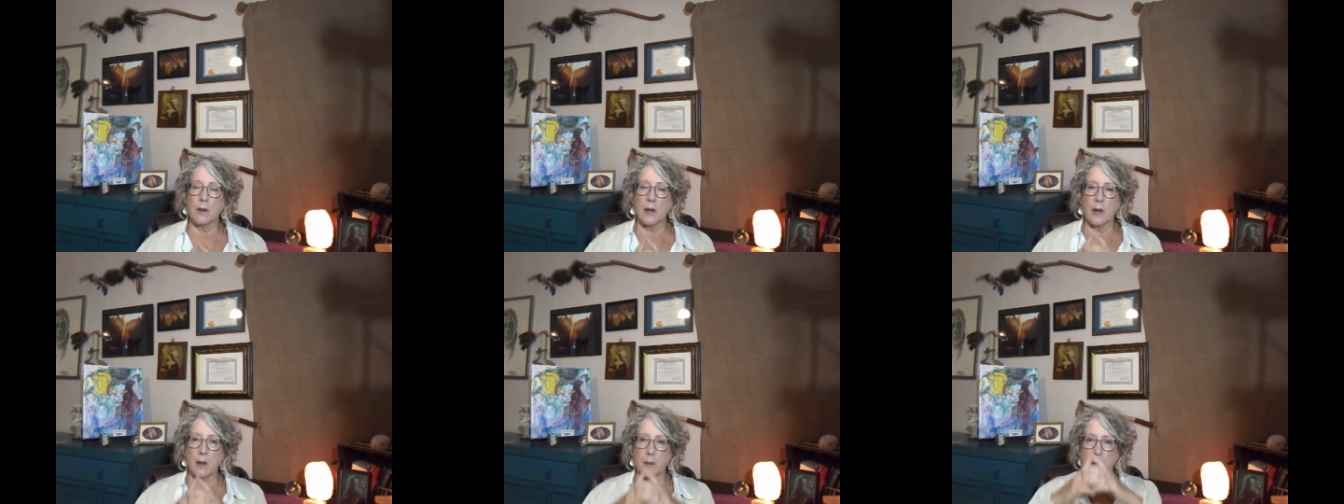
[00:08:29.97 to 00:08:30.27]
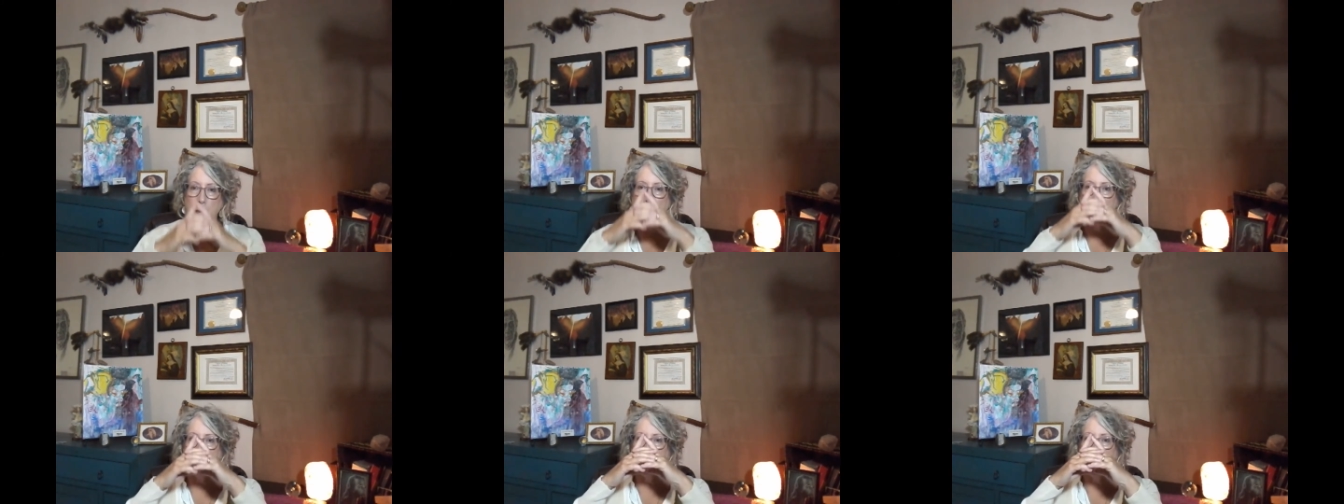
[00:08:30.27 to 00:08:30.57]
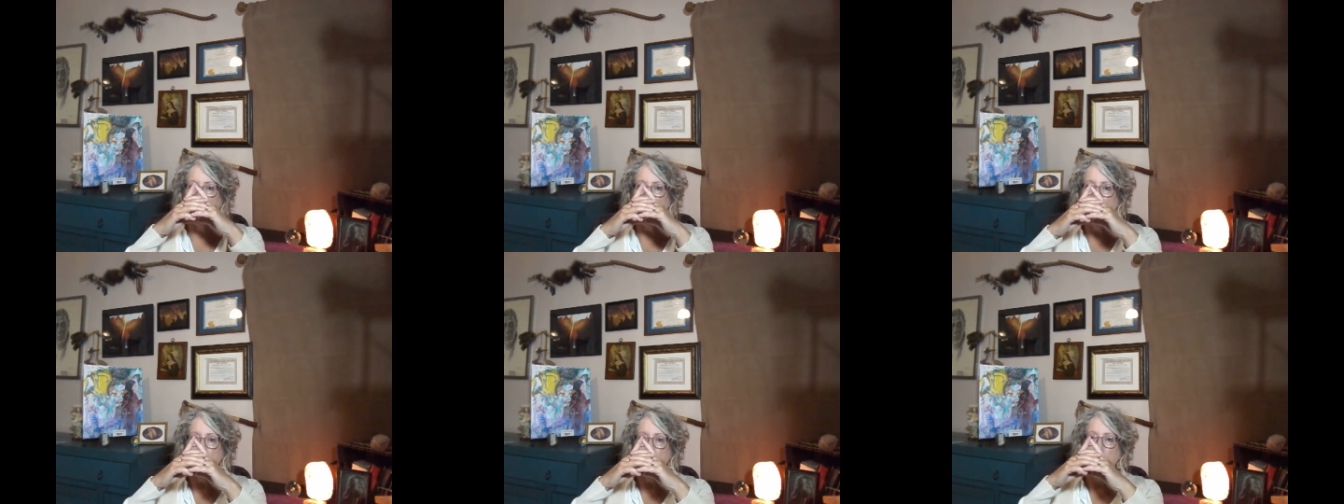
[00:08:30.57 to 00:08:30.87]
Yep.
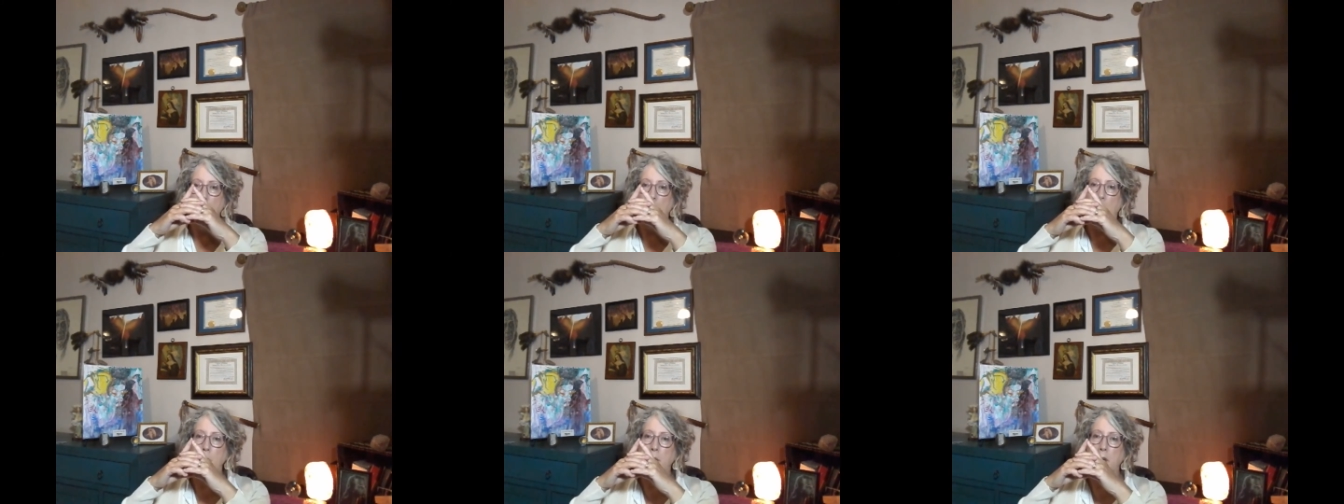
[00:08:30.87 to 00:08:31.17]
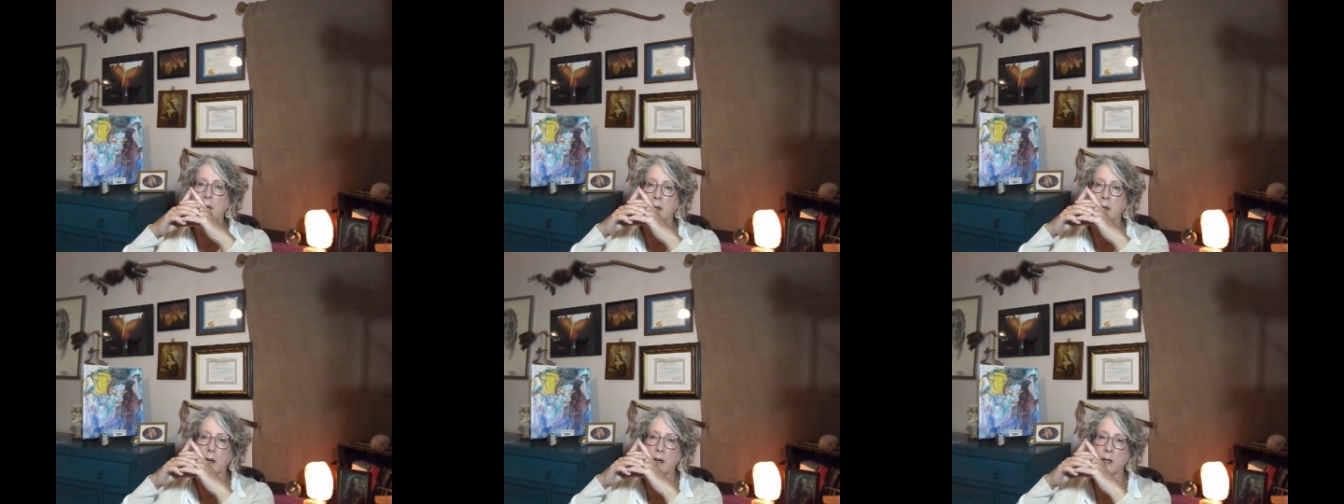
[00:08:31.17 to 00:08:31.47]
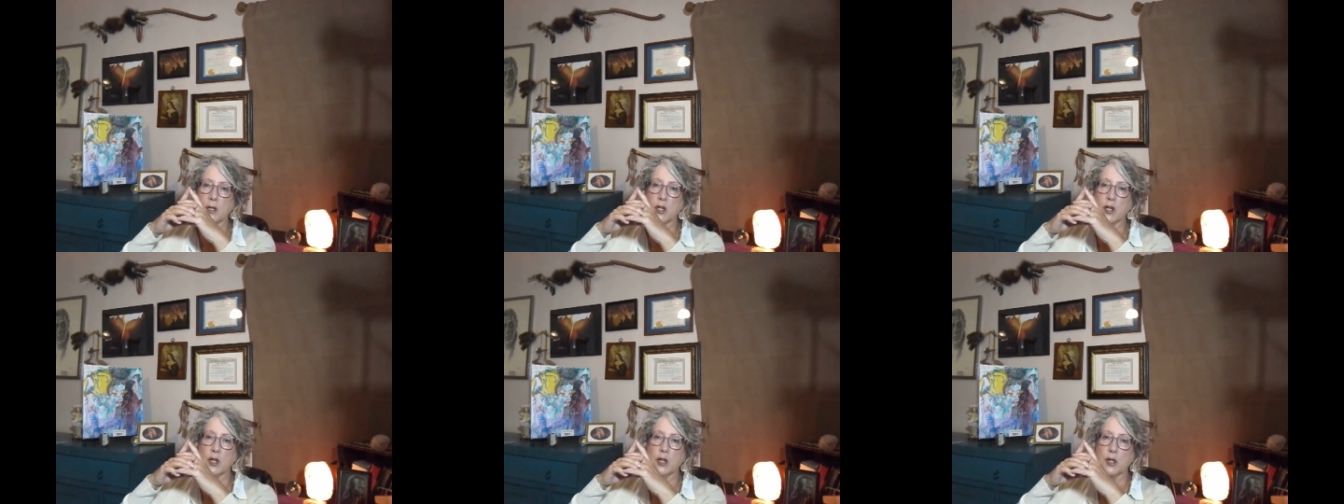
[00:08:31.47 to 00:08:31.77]
I'm getting like
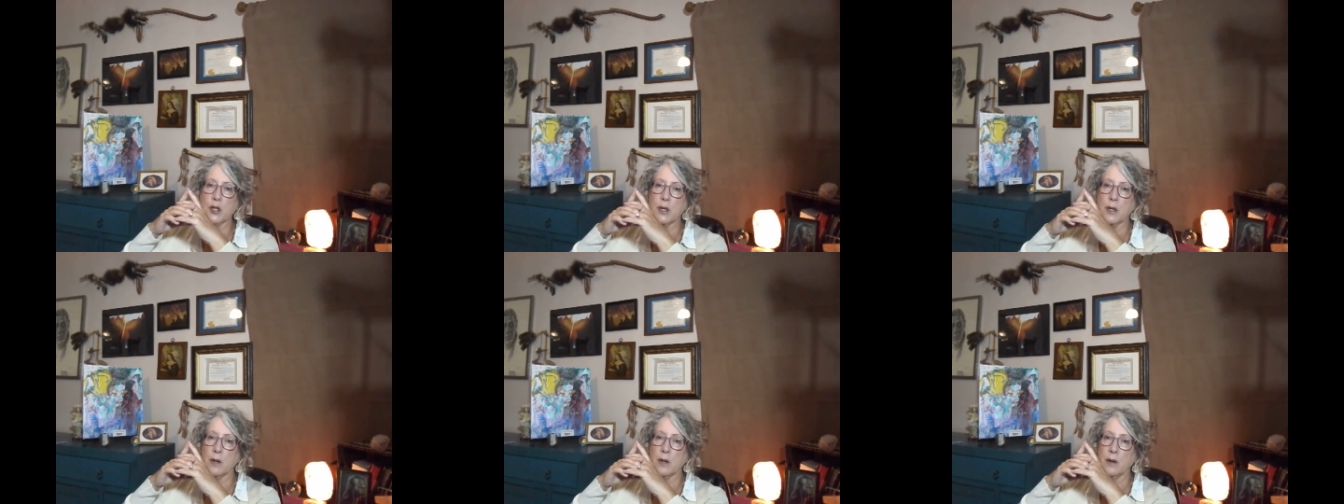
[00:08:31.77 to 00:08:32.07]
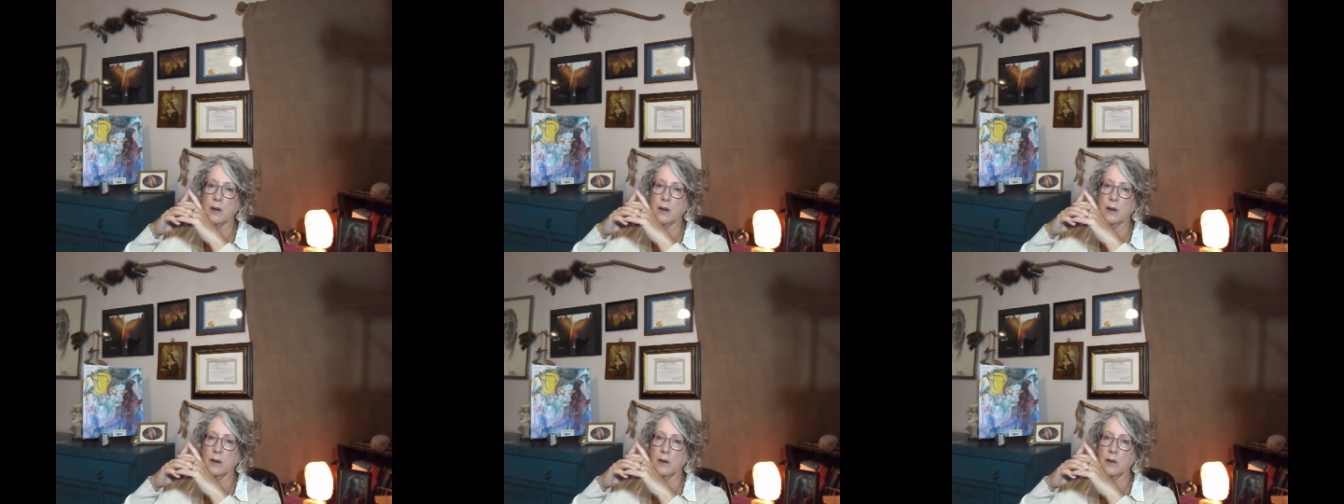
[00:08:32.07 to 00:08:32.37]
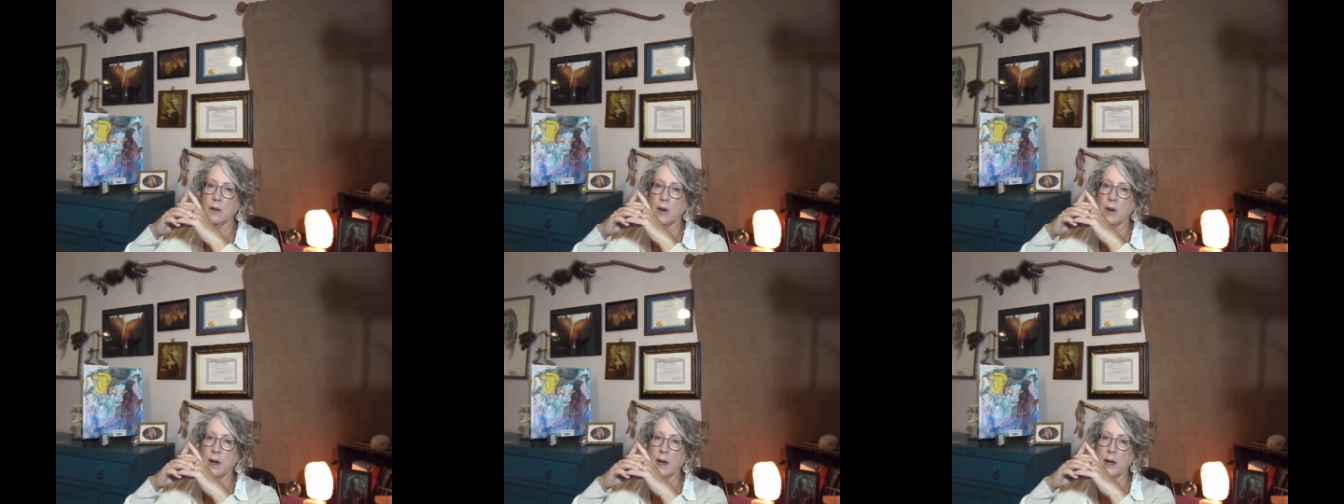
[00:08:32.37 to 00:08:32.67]
a church here.
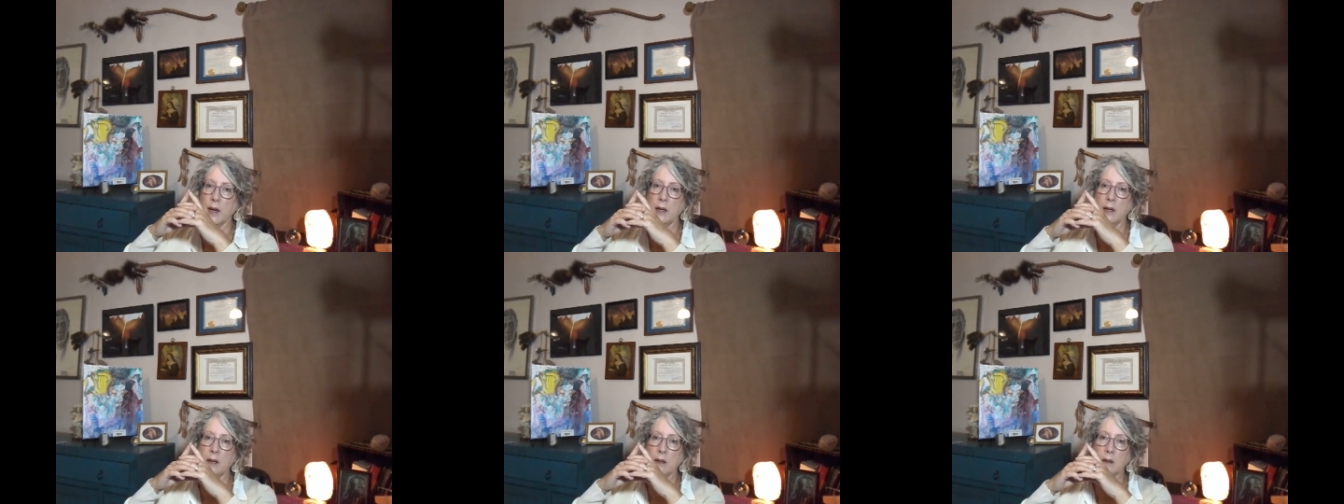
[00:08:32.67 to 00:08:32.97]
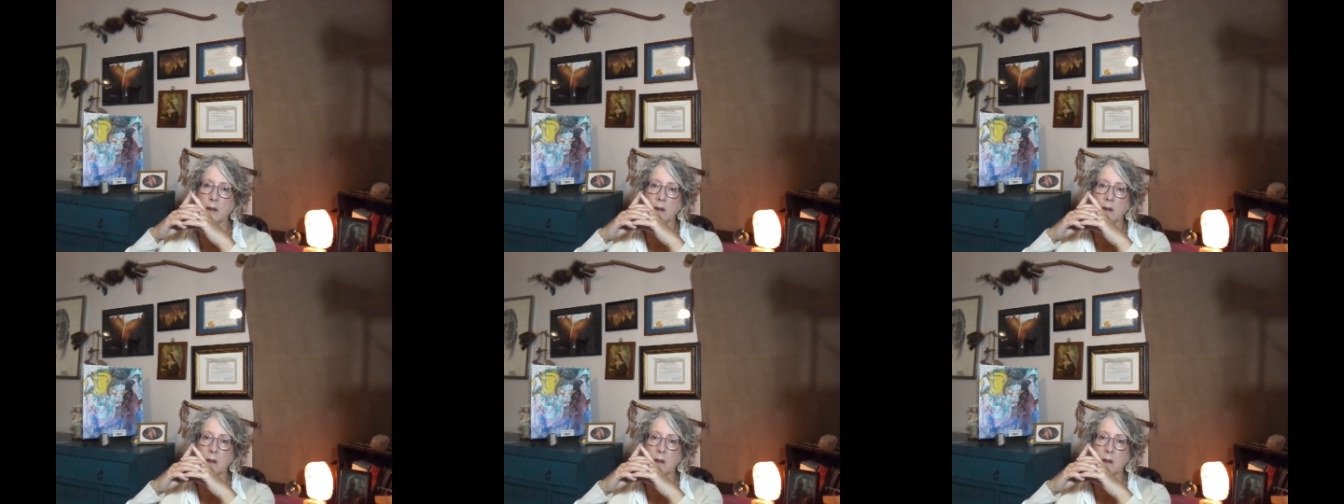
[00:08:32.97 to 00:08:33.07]
Okay.